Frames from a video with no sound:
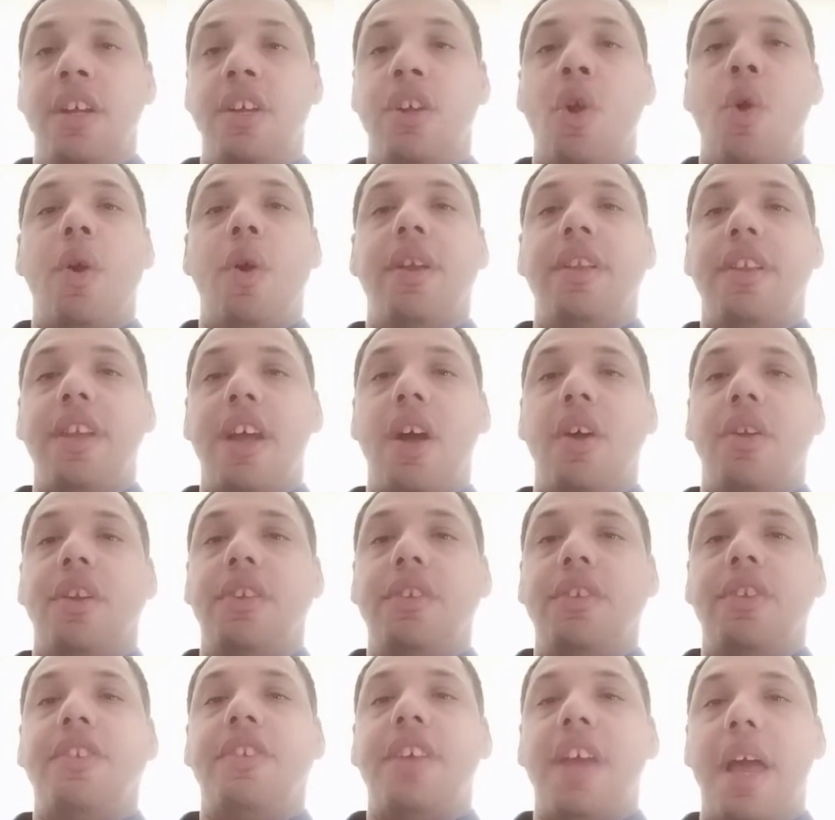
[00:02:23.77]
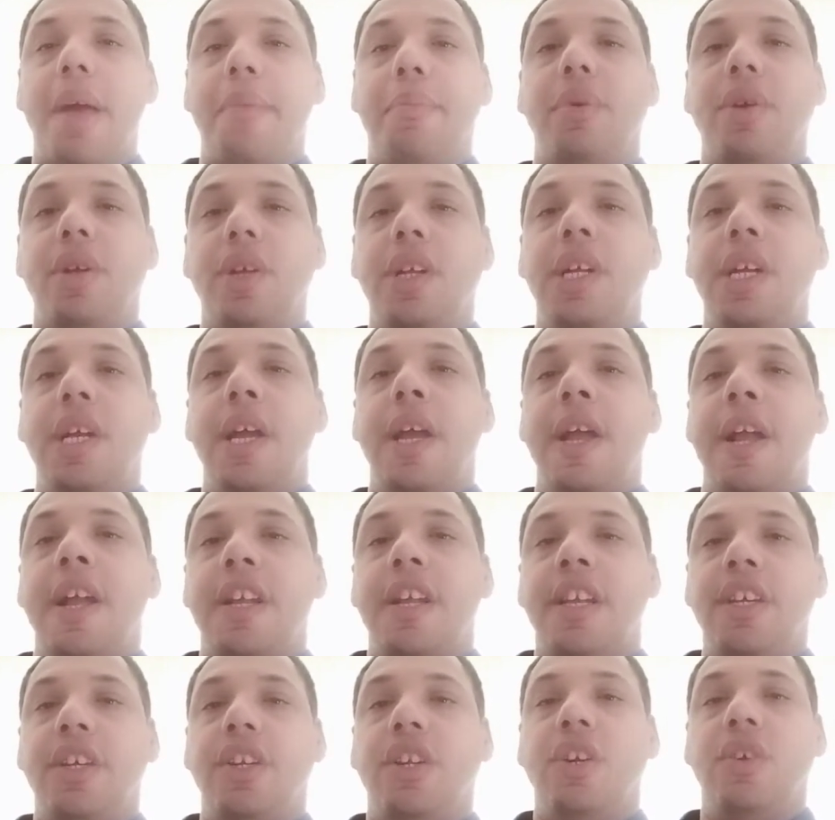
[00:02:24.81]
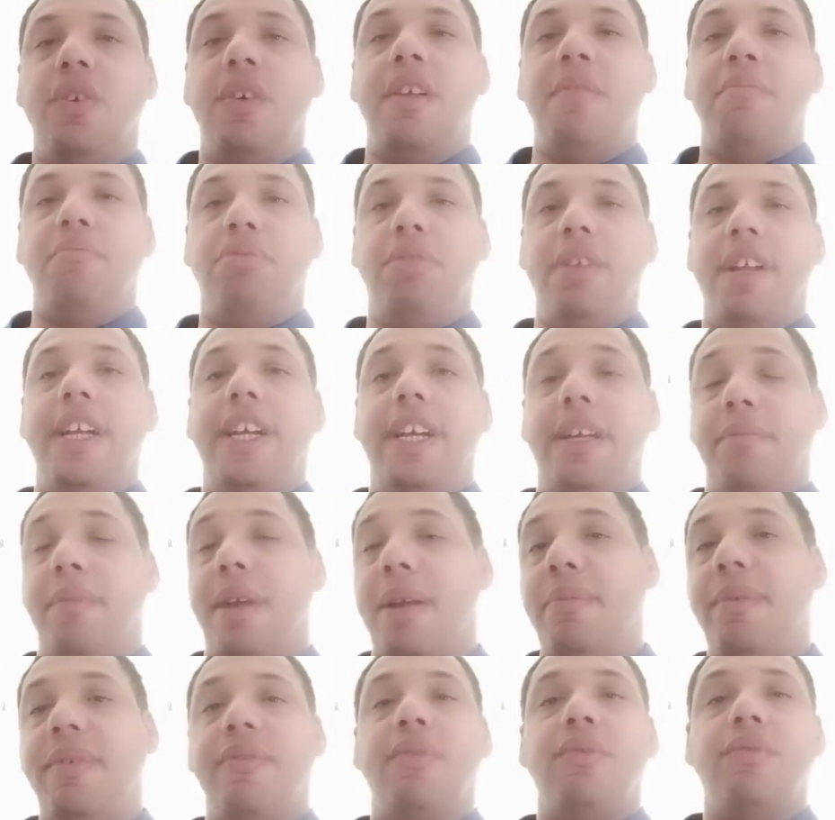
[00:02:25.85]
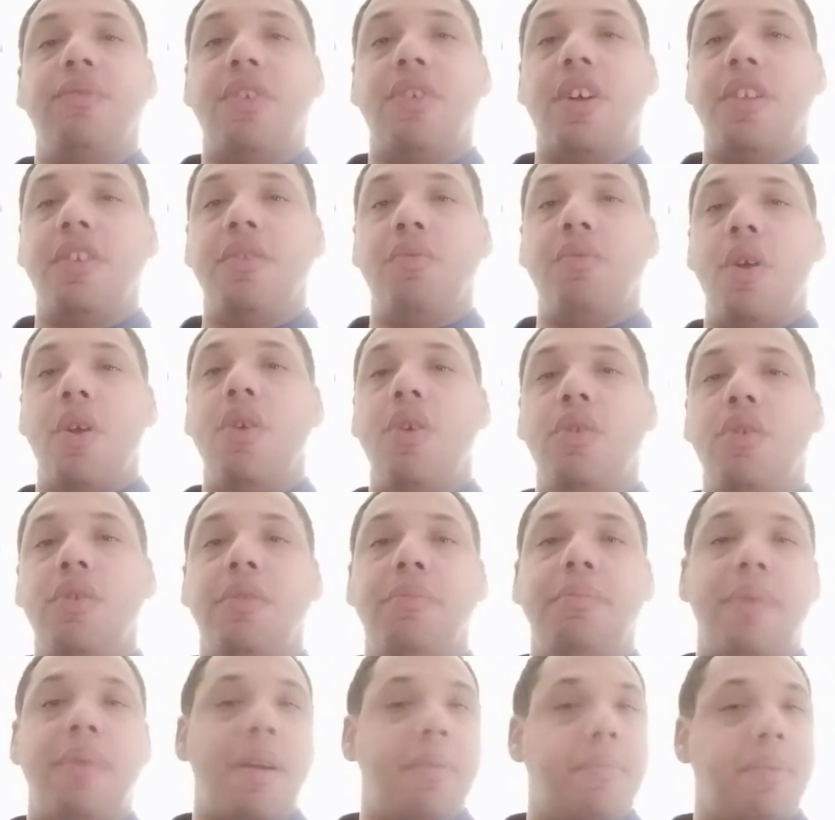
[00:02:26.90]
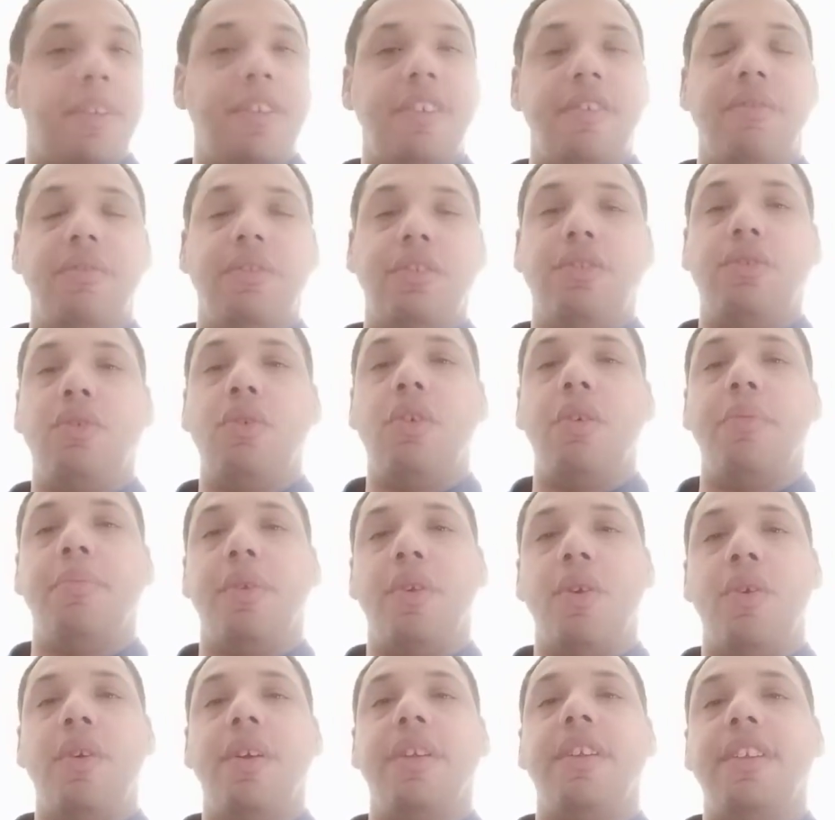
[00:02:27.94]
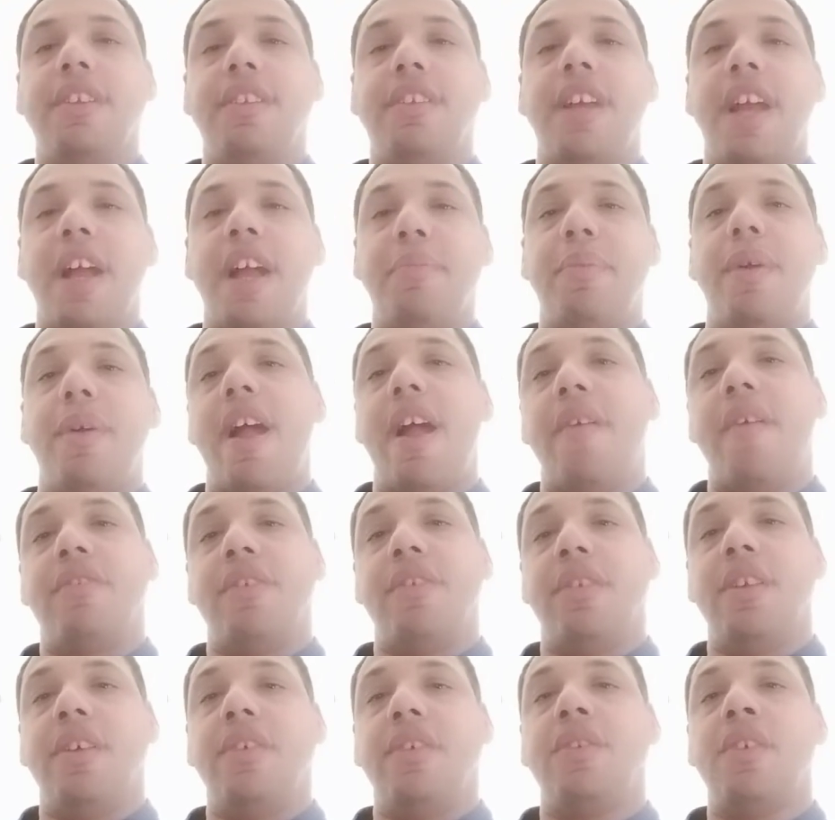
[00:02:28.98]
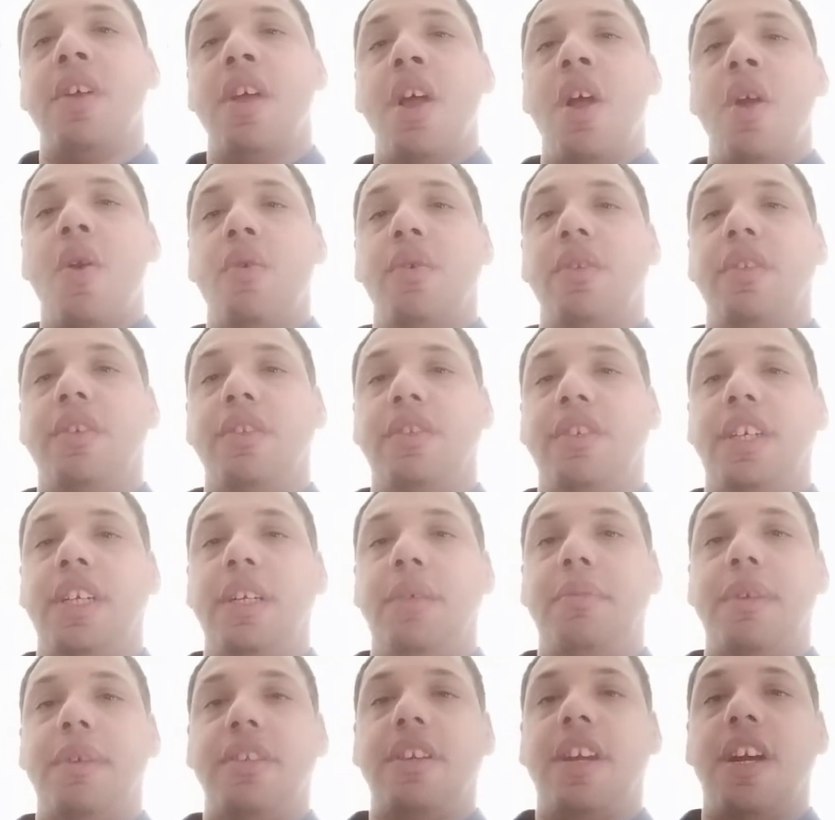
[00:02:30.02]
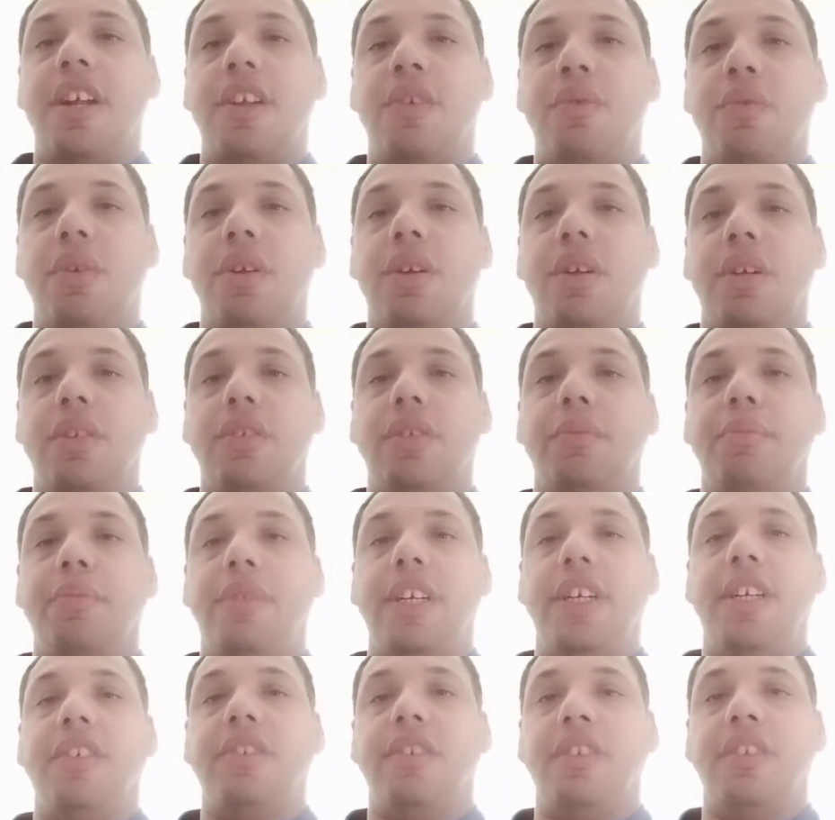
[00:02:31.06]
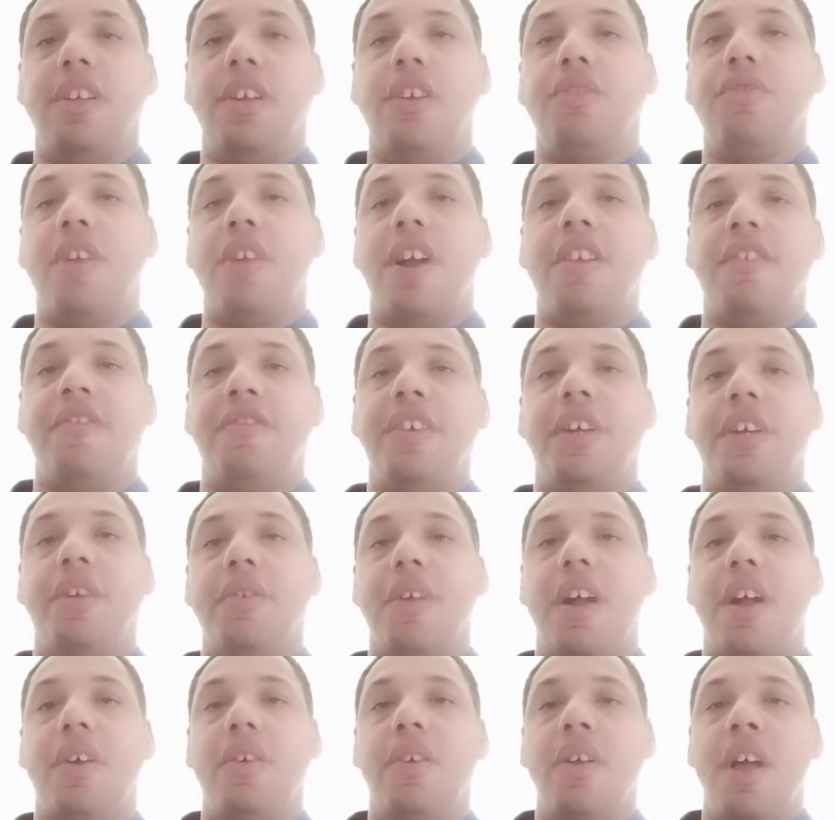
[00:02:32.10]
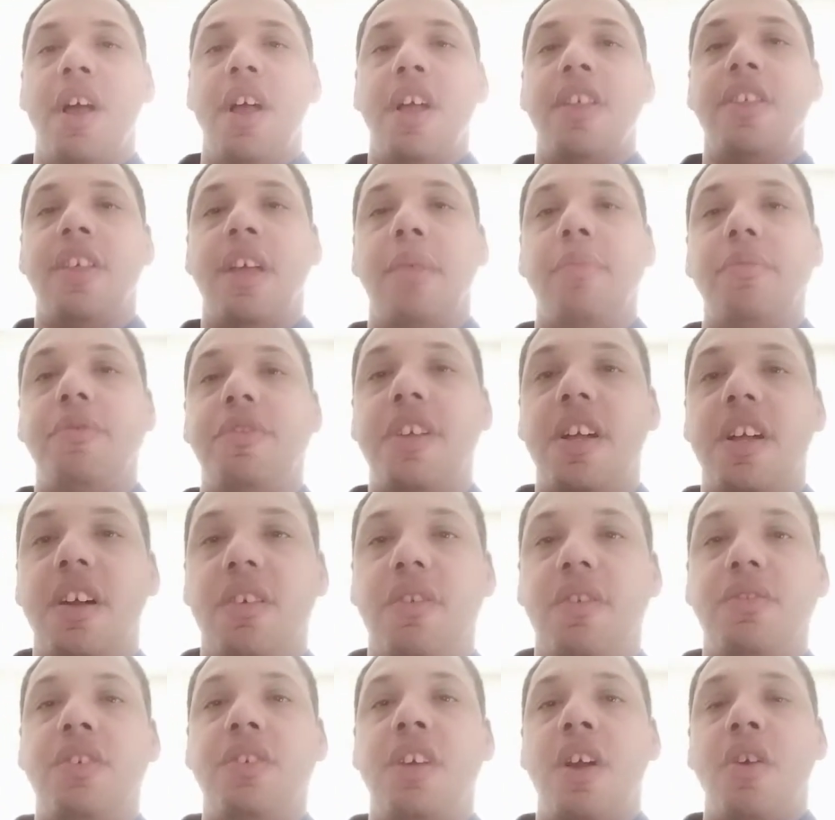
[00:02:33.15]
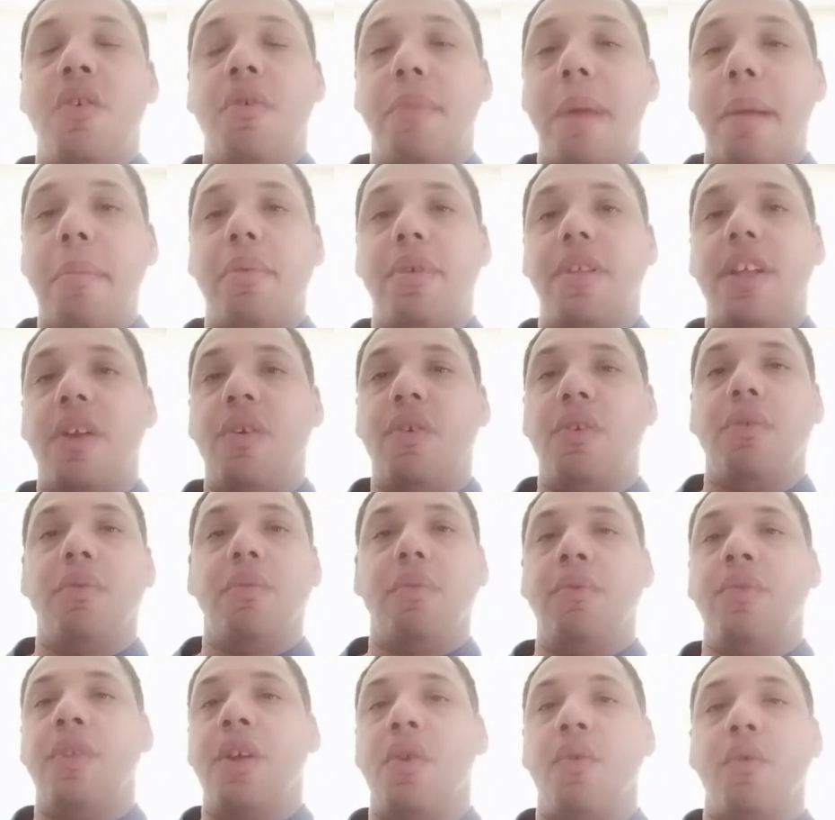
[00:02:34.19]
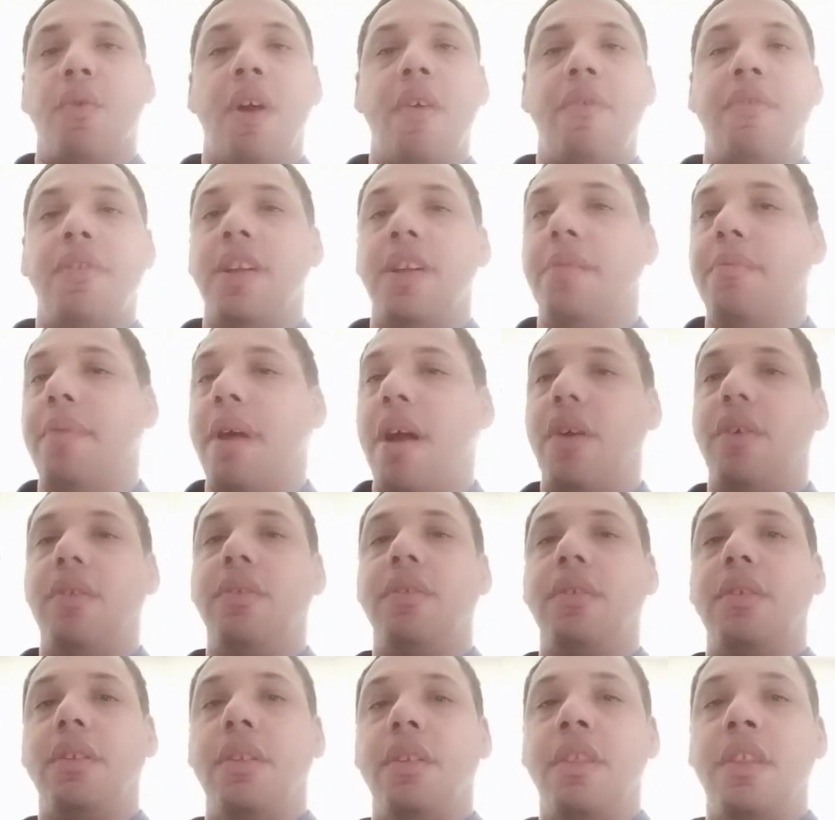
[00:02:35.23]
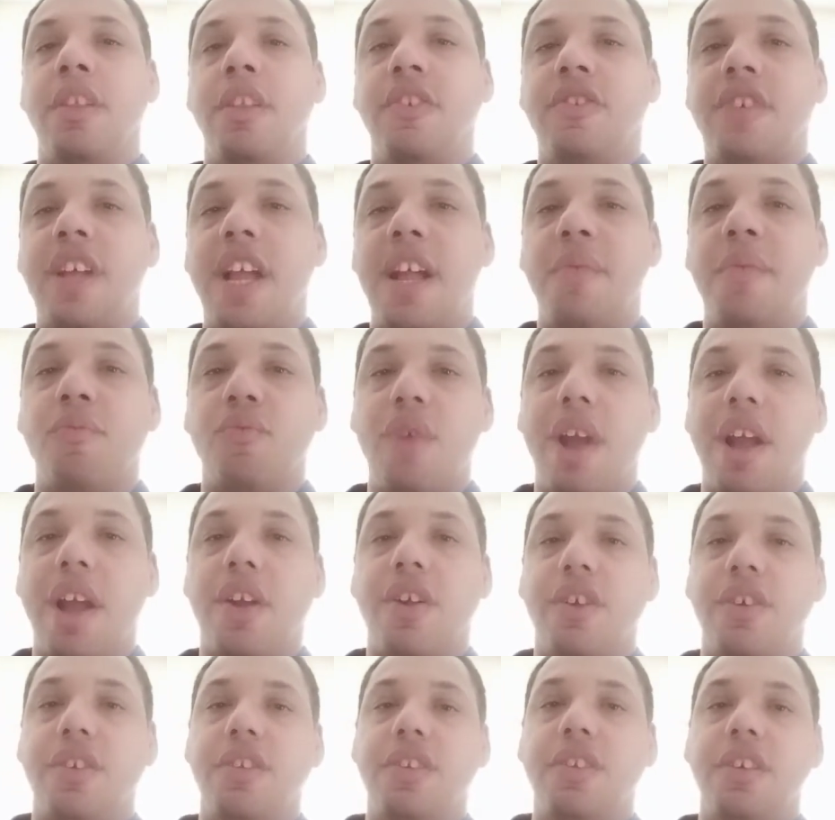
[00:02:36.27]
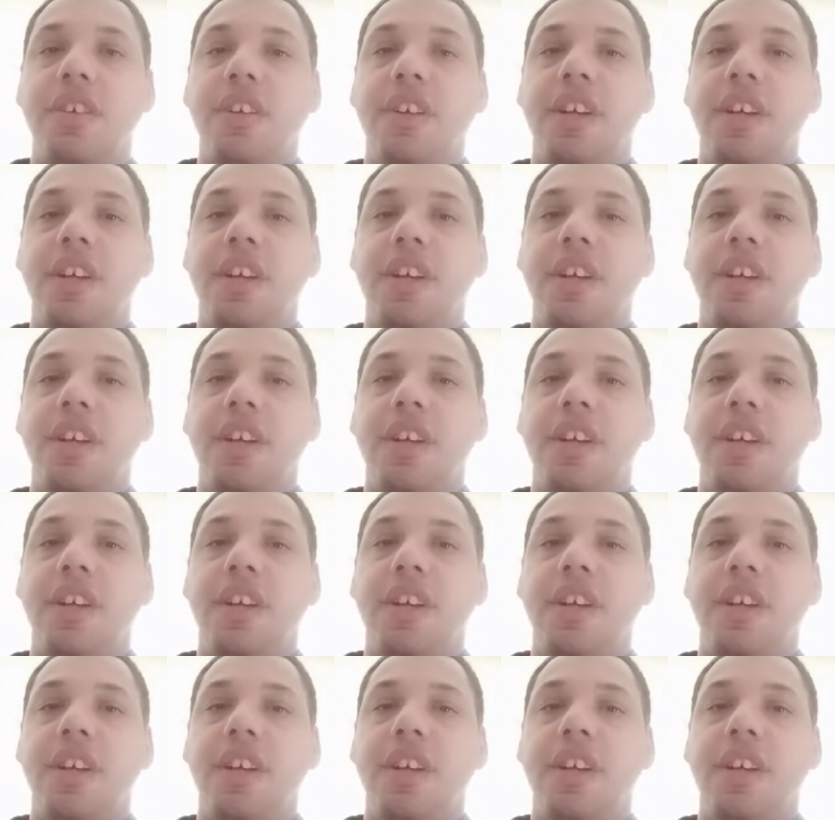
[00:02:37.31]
Going down into Tampa, and playing. Maybe if it was on the road, it might be a different story. But going to Tampa after this with a team that's got to work on some things and they're trying to figure out themselves. Remember, they were roughly about the same record